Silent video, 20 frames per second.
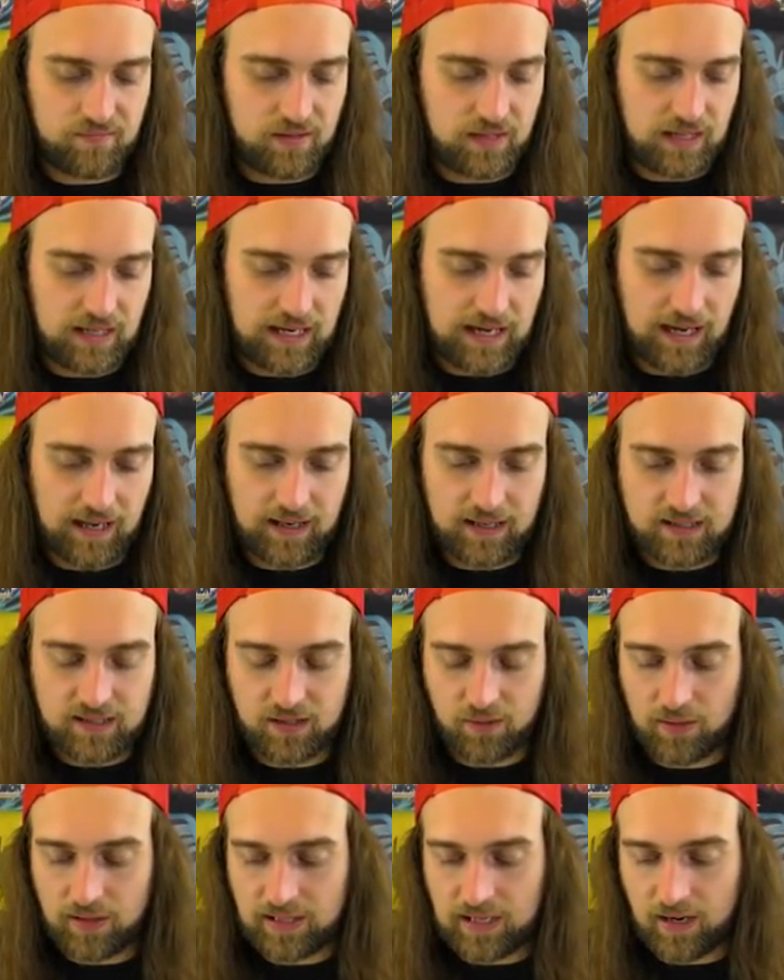yeah, that's
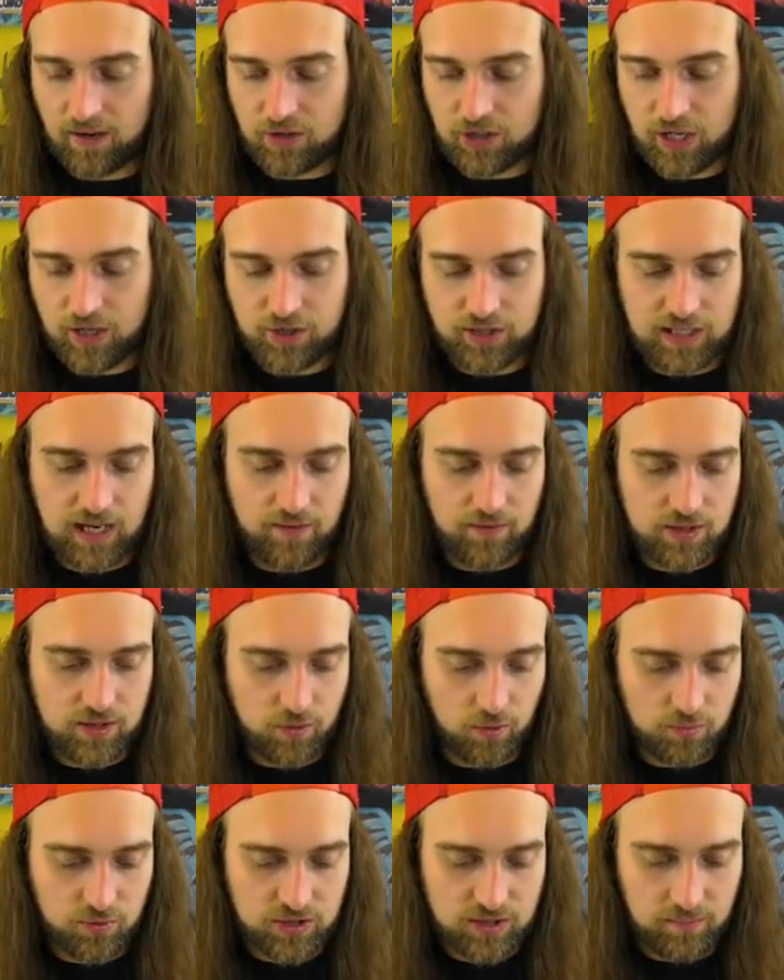the only thing I'll change is heavy
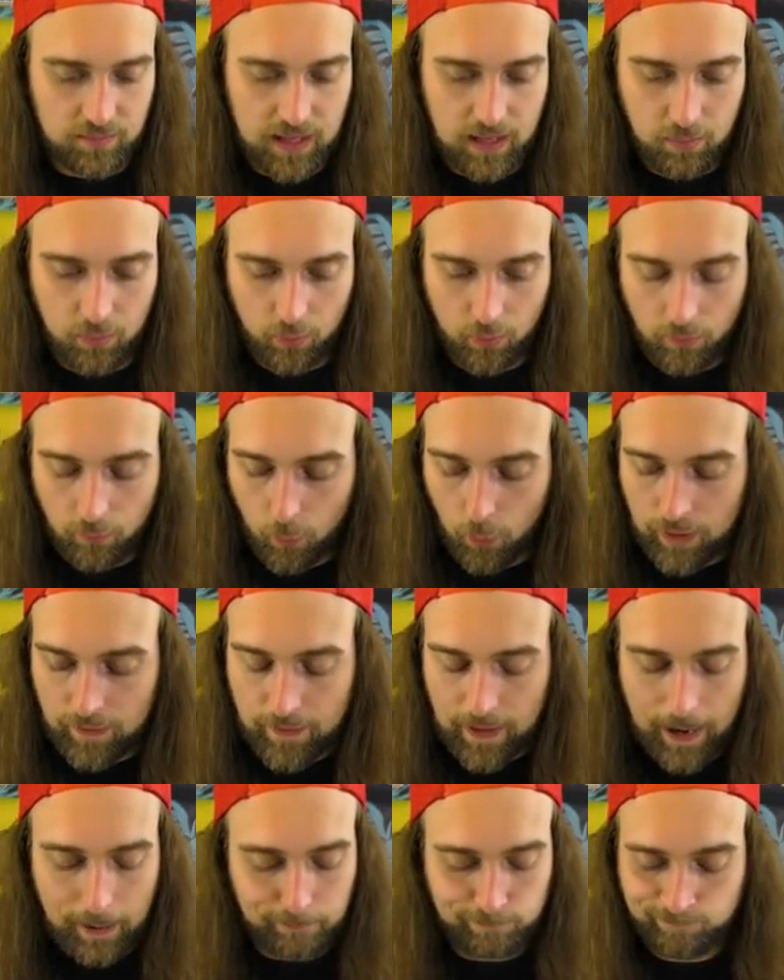storm just to be able to
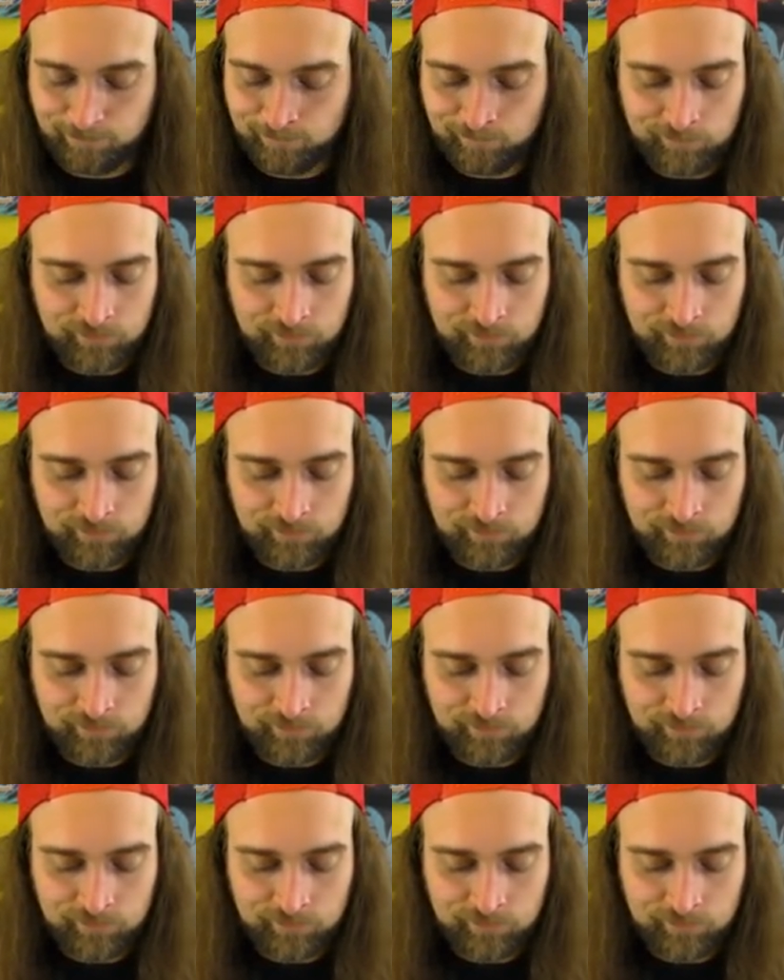avoid that.